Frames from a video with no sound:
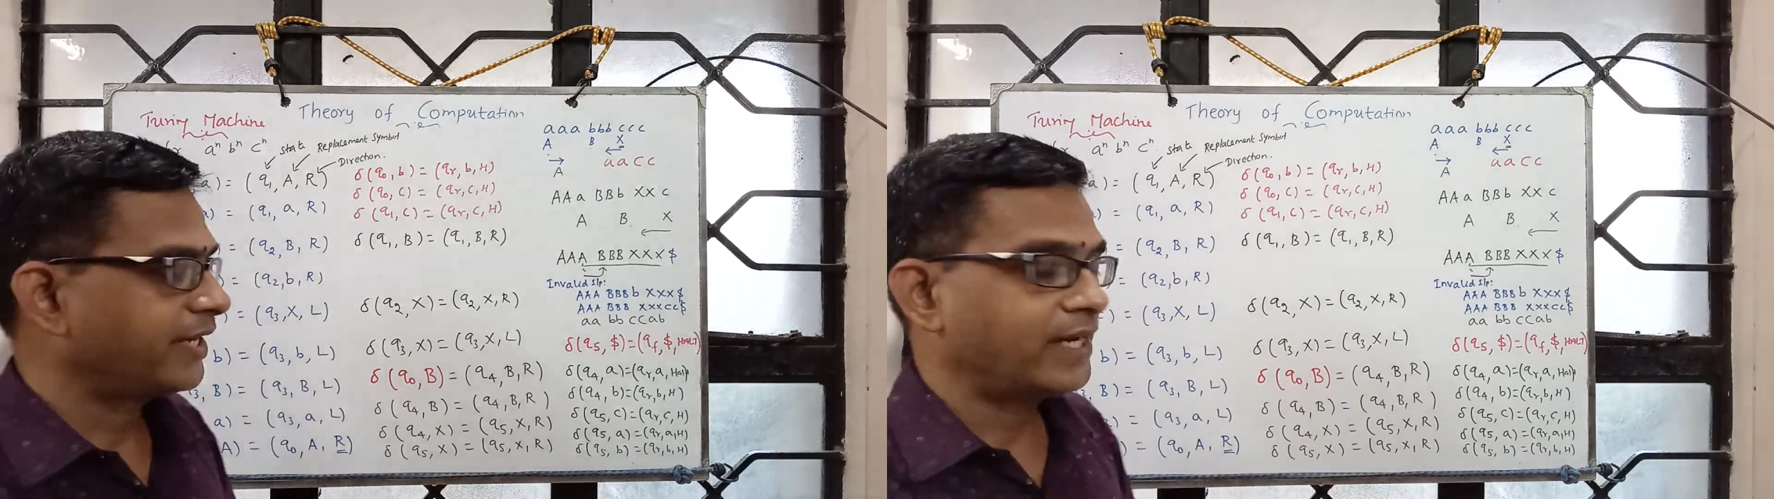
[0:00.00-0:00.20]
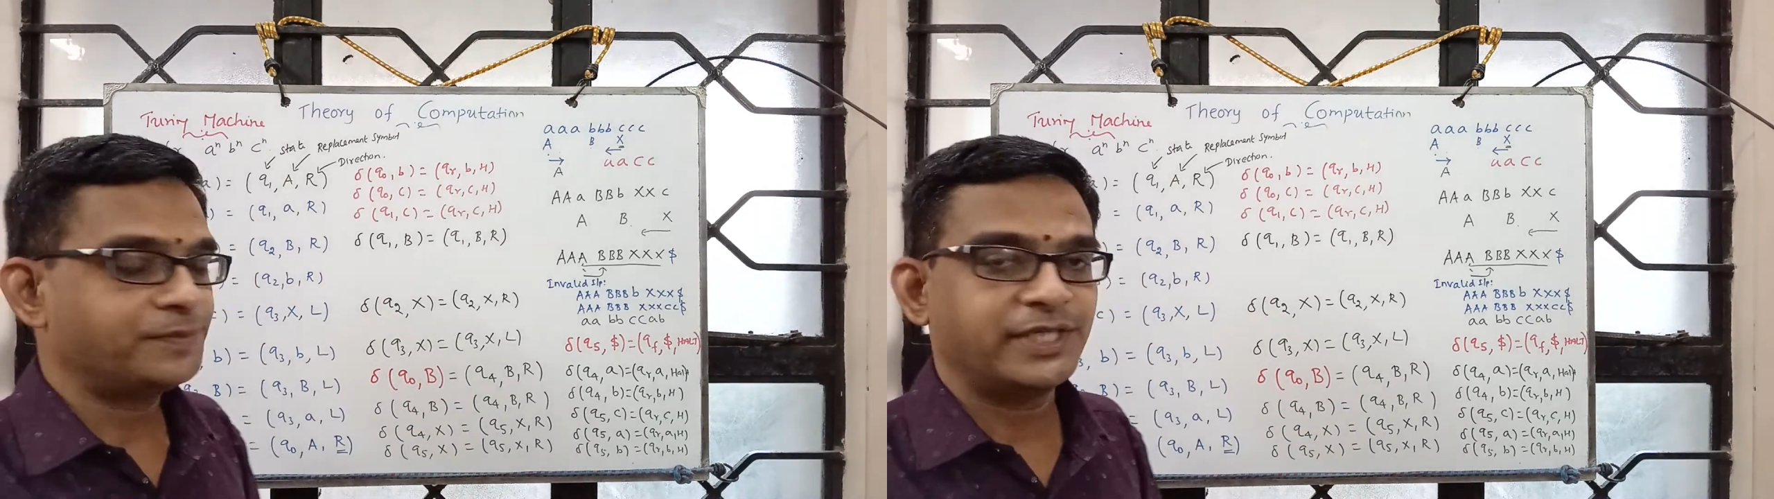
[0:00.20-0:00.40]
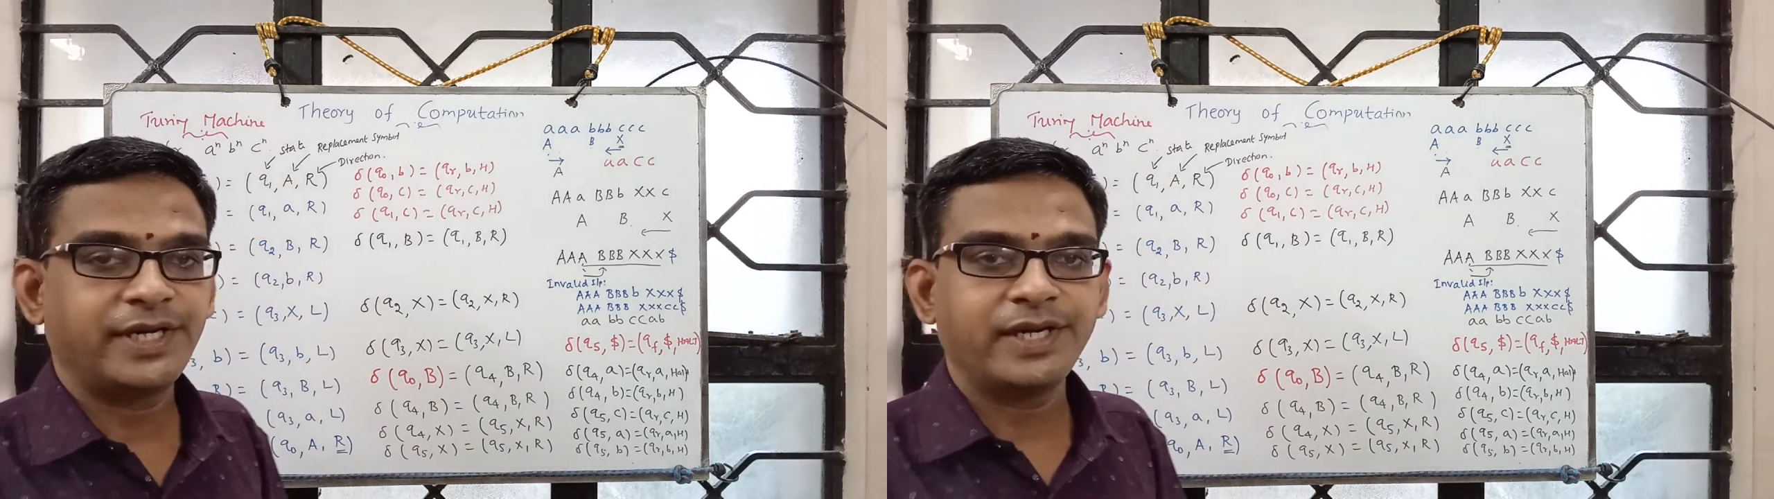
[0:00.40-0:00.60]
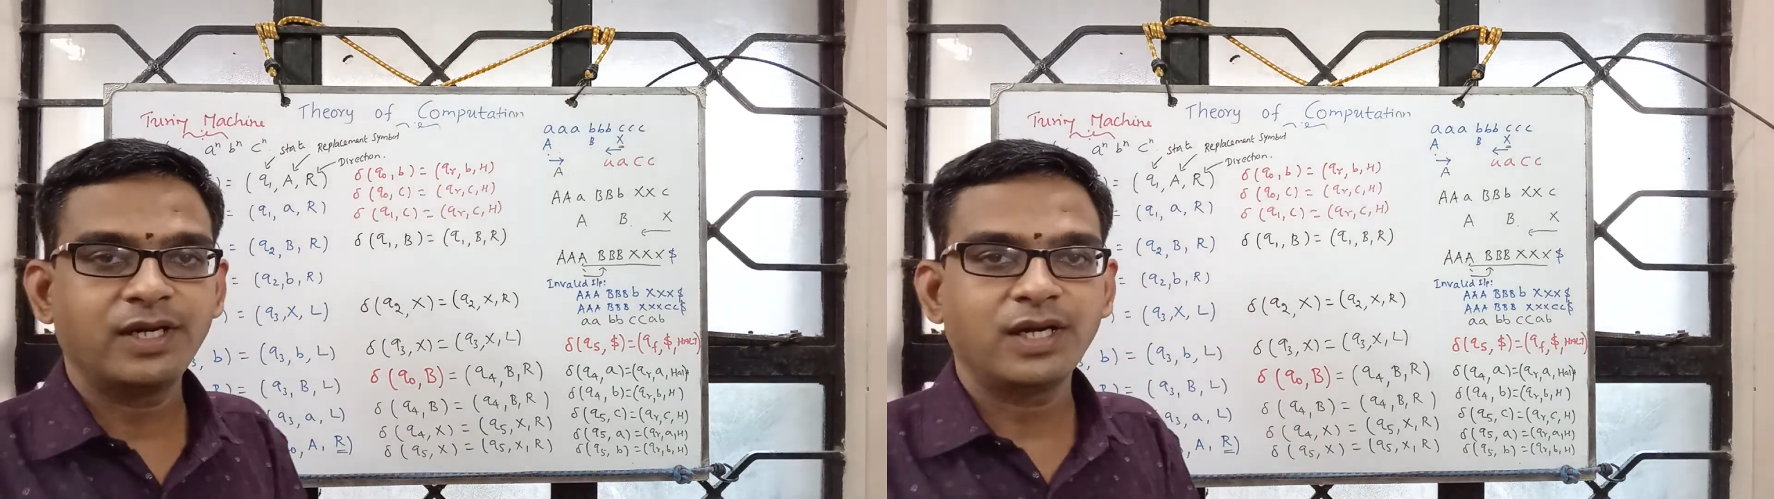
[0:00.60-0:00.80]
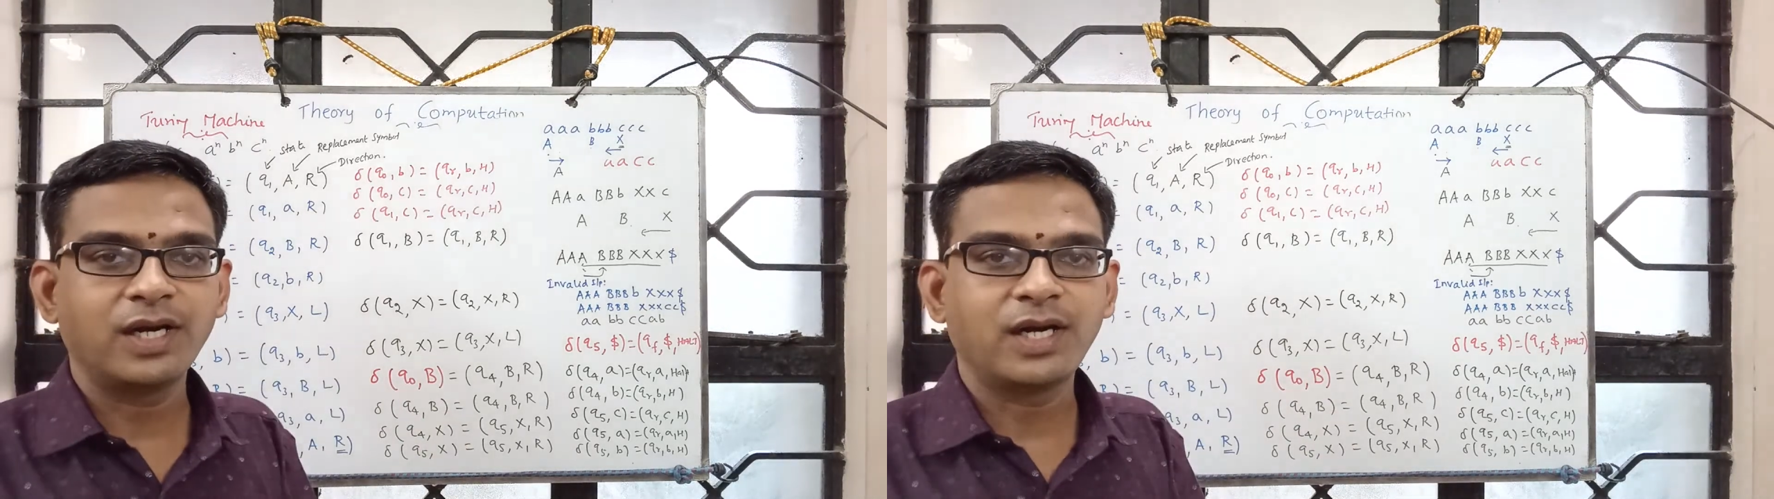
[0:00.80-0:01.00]

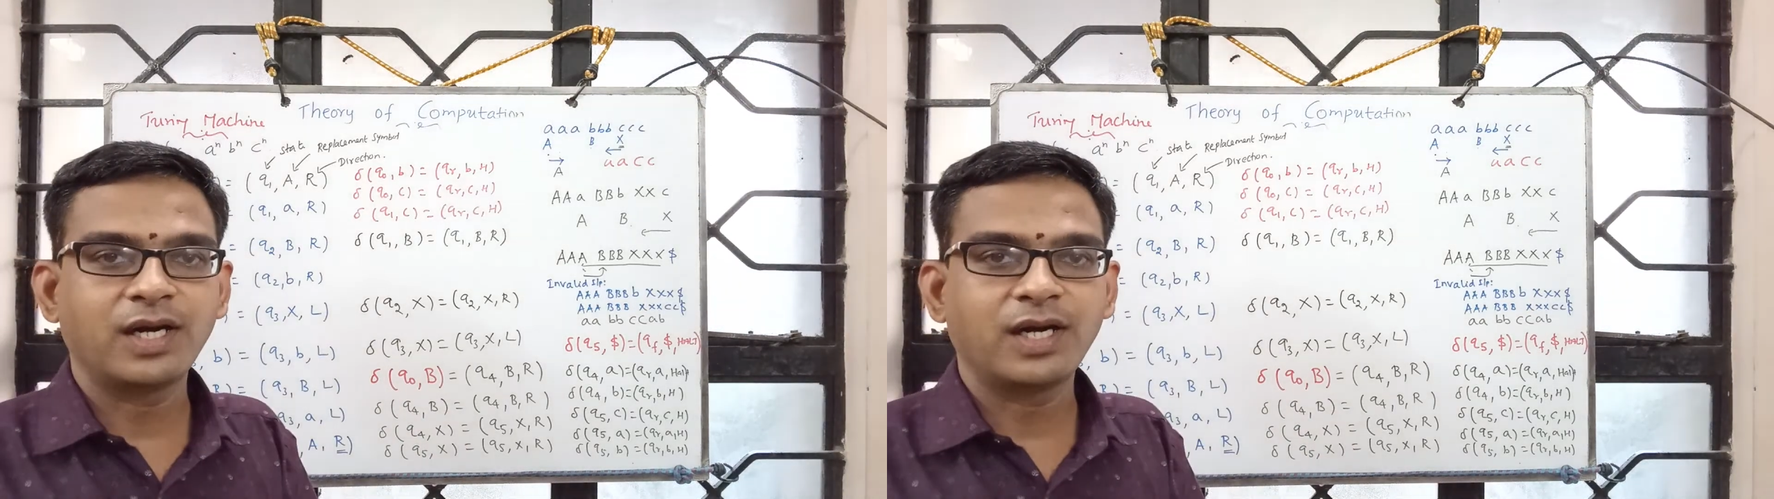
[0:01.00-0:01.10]
capturing